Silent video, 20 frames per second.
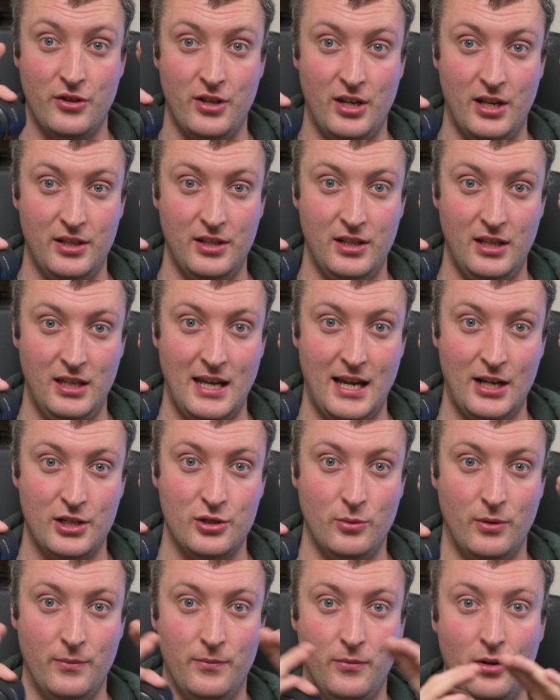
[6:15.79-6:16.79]
than the
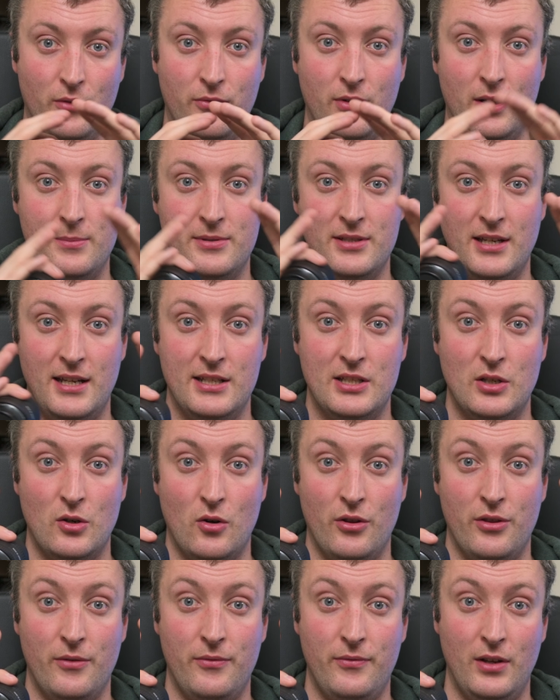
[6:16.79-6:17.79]
actual full frame sensor
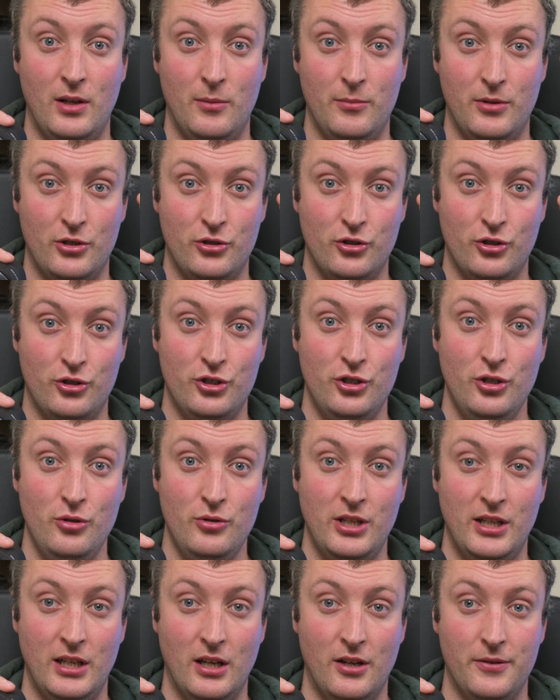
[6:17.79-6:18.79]
or the film that you're
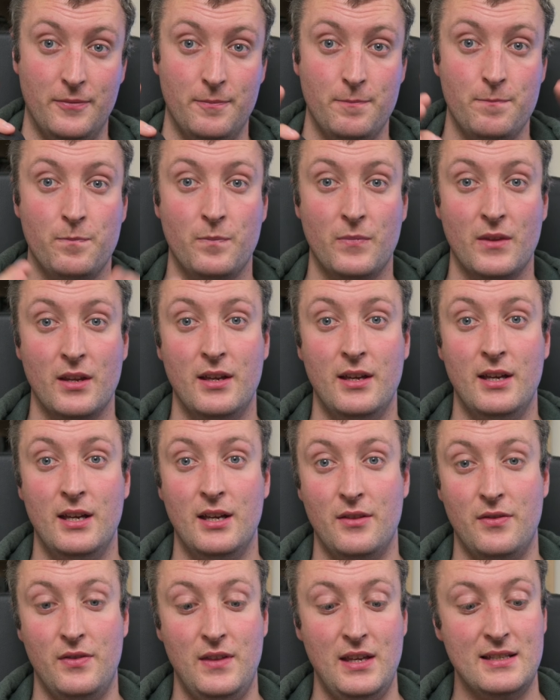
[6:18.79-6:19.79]
shooting on.
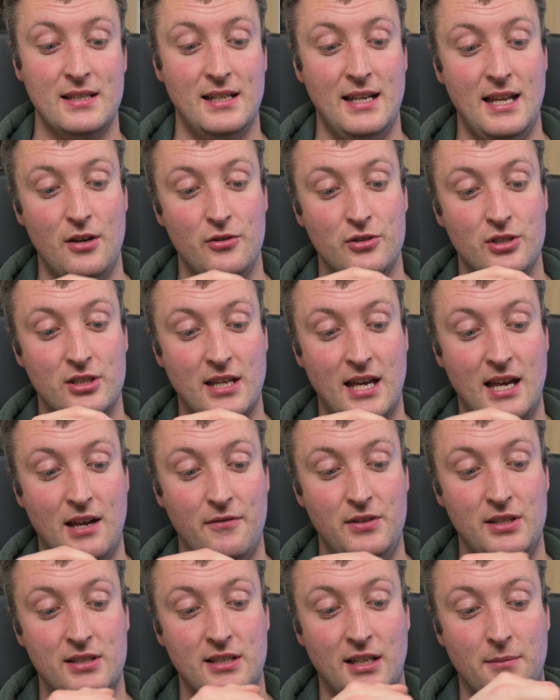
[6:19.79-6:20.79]
This allows it to
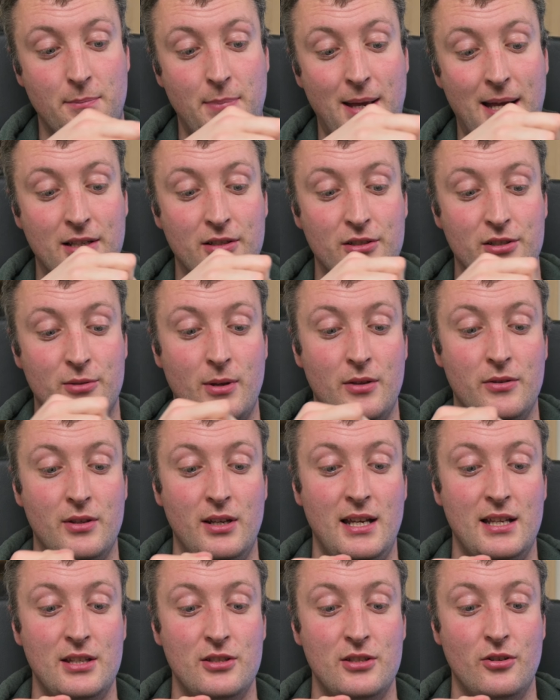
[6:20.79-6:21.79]
have these like petals around the
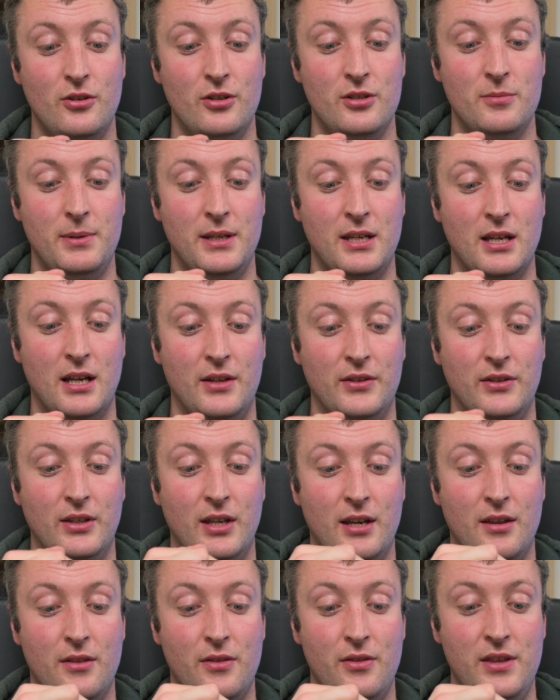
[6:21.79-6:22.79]
lens hood because
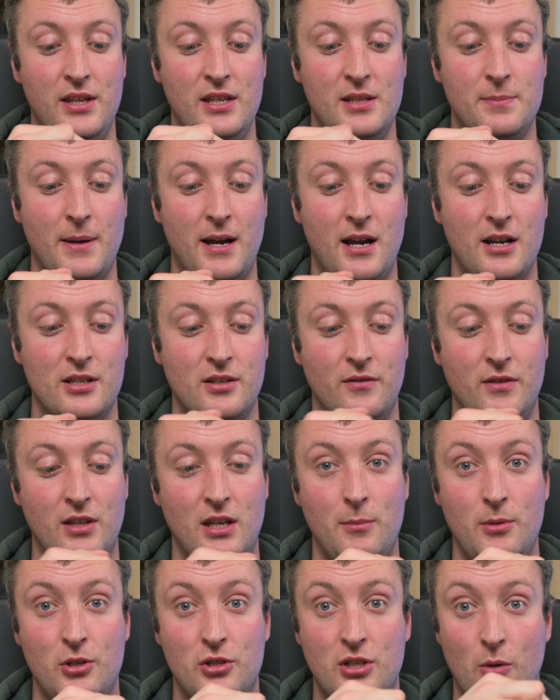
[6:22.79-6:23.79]
these parts of the
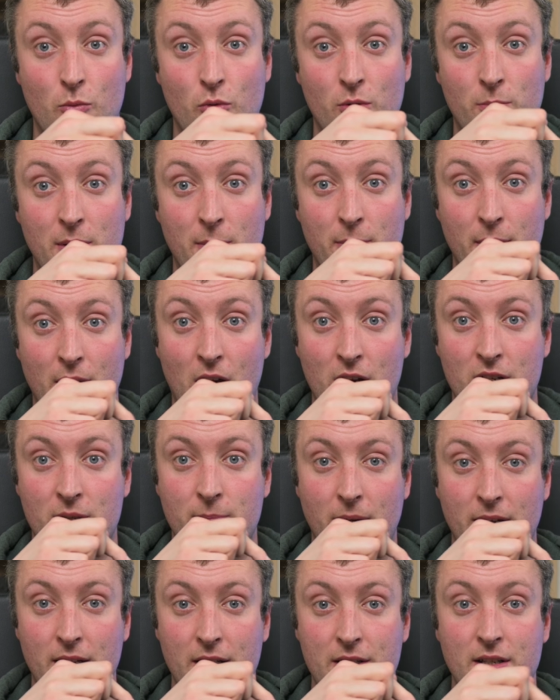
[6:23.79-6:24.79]
image that would be blocked
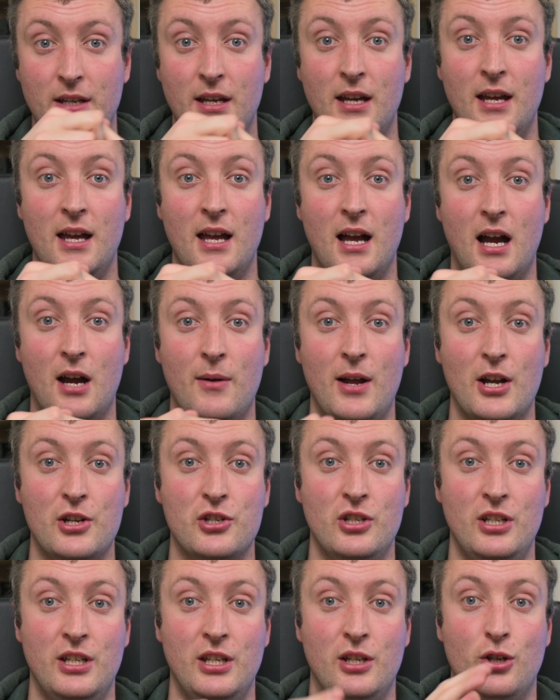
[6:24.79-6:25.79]
by it are
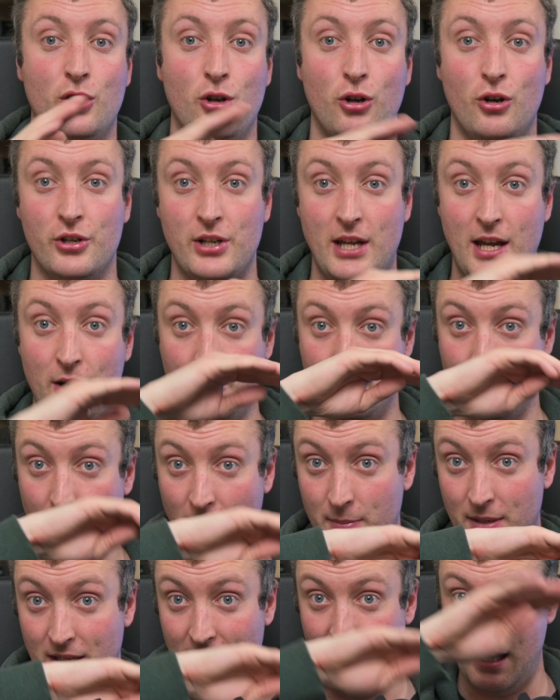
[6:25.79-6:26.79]
actually cut out by
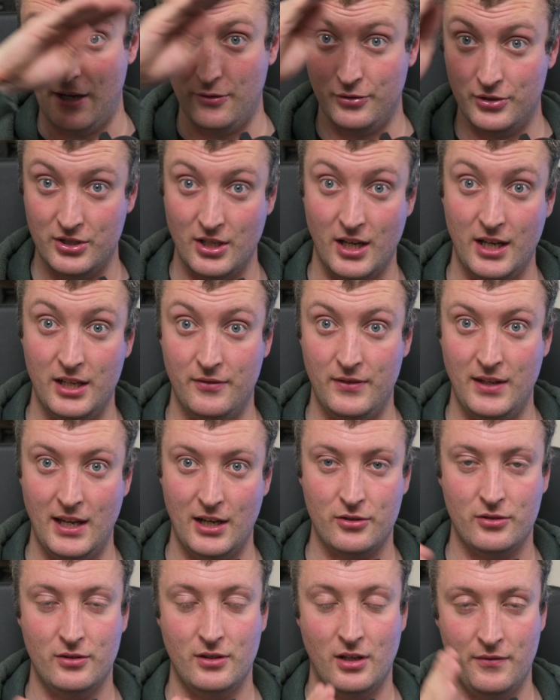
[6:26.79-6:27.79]
being outside of
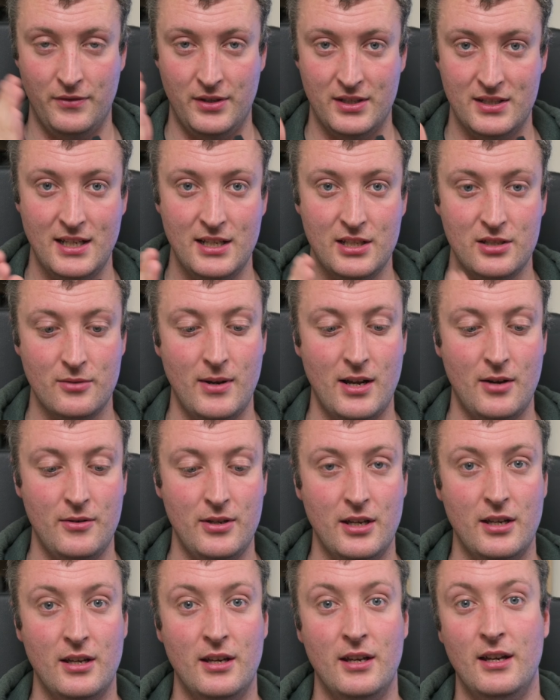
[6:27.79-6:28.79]
the sensor
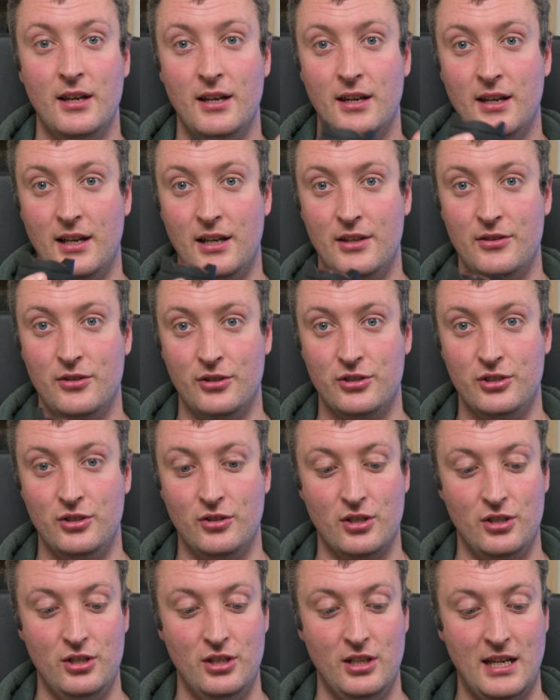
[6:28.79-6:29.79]
area, and thus you
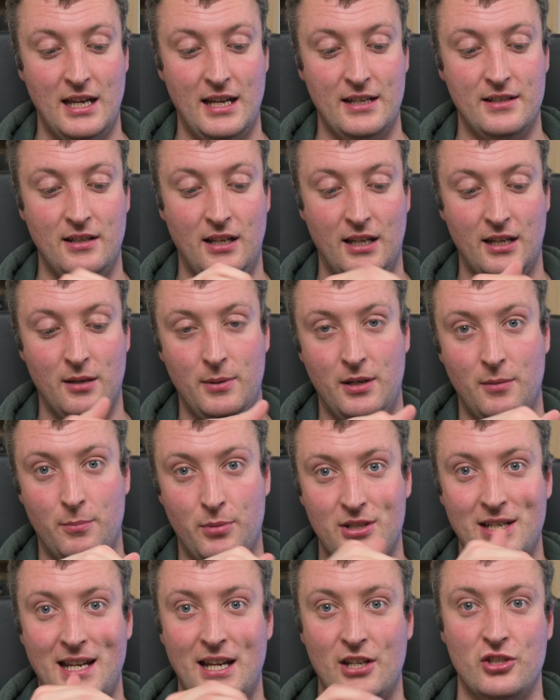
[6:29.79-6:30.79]
can get like a bit of
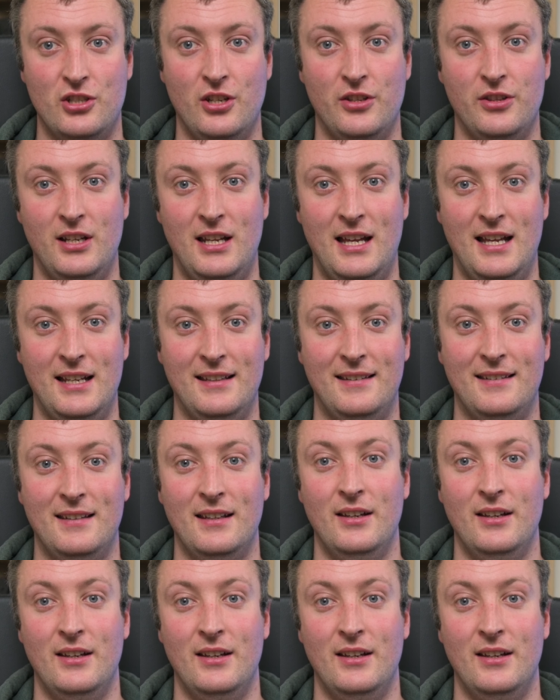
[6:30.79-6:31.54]
protection on the lens